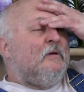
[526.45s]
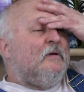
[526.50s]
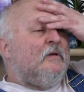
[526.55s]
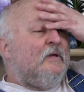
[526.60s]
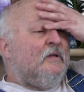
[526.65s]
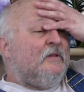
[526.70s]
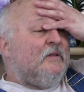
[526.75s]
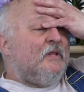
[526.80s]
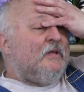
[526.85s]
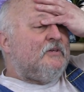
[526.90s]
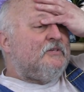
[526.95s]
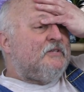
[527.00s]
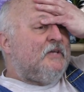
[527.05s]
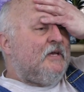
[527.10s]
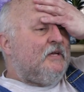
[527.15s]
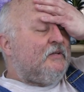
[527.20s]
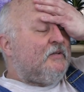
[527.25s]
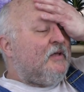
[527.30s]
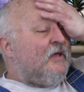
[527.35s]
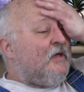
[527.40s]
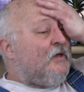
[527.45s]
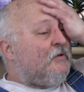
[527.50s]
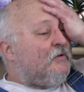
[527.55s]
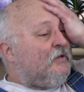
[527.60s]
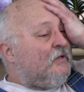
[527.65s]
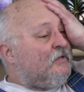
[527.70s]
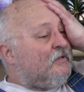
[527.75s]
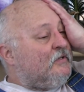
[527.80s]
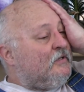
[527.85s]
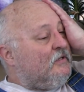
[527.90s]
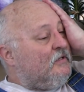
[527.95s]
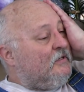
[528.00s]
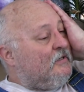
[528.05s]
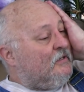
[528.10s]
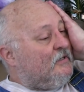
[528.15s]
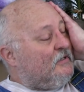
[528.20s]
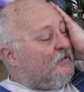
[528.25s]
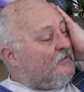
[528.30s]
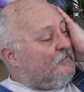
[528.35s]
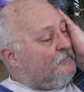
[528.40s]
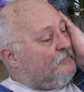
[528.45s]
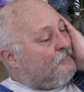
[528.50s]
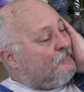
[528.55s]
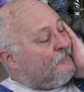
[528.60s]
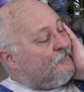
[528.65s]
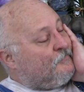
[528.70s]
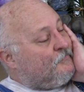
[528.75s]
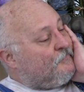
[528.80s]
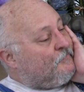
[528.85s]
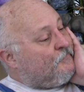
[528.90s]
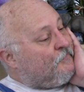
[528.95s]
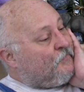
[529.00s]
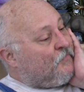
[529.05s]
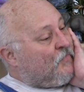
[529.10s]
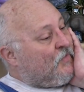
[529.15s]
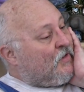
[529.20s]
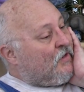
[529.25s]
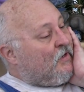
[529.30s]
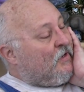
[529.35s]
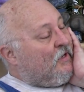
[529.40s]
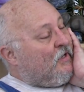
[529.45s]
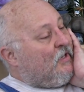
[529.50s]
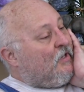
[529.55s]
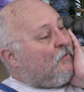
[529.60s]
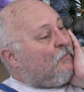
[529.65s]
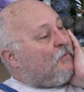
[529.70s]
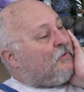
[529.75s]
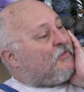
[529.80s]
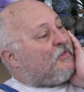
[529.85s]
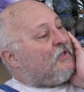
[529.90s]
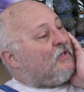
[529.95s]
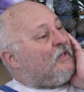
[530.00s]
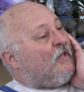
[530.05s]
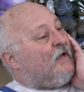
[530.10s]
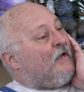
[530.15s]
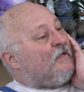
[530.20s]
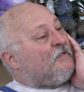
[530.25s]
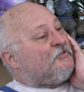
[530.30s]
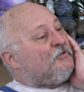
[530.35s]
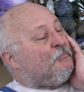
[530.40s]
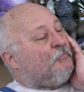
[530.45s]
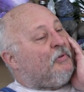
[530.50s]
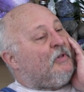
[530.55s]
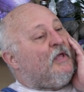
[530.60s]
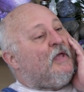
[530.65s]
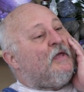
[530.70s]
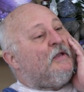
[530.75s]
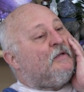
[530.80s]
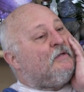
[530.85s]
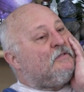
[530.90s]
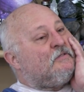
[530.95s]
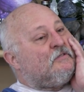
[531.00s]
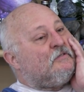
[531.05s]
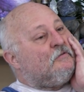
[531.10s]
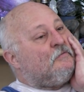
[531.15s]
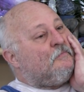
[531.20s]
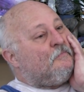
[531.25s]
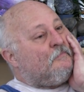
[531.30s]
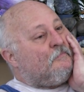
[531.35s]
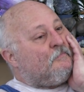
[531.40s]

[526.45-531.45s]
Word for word: and they sat down at the uh, with the Alliance of Planets